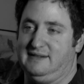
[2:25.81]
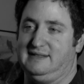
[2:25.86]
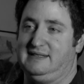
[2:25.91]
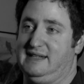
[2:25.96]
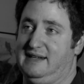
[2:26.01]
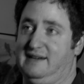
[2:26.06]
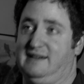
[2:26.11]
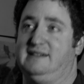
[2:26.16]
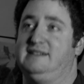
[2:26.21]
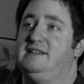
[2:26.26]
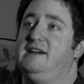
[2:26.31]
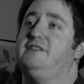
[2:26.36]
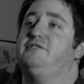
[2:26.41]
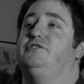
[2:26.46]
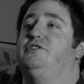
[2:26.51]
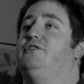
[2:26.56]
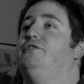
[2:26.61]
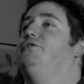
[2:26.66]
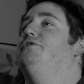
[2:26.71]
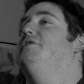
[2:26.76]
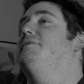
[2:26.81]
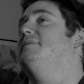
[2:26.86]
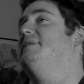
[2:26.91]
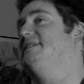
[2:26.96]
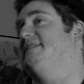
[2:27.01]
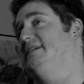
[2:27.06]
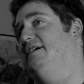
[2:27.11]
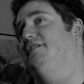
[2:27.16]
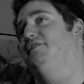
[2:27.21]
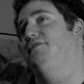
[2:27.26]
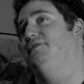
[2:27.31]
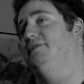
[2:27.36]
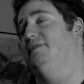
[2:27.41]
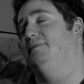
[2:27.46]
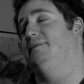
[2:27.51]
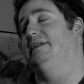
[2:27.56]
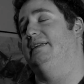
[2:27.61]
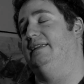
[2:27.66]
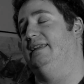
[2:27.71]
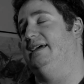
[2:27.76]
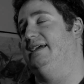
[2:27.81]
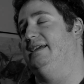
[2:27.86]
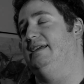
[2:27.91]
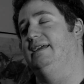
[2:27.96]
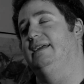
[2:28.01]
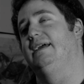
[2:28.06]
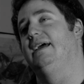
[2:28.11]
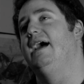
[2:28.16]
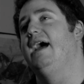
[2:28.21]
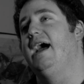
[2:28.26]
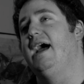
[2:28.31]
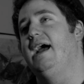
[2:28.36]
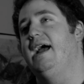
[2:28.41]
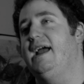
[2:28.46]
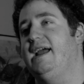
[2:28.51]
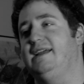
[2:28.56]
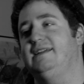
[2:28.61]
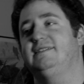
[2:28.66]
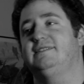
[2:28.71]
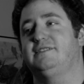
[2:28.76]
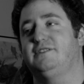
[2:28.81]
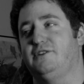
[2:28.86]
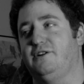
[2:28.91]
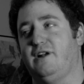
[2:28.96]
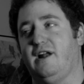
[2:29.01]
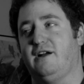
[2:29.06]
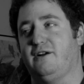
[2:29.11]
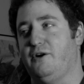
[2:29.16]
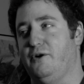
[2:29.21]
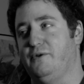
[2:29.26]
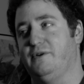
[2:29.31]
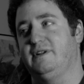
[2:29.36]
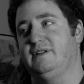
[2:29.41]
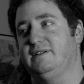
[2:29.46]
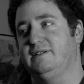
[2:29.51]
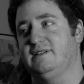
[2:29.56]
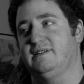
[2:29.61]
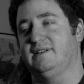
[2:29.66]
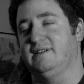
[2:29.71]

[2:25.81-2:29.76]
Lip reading: to the conductor, including myself. I mean, like, hey, so you're not going to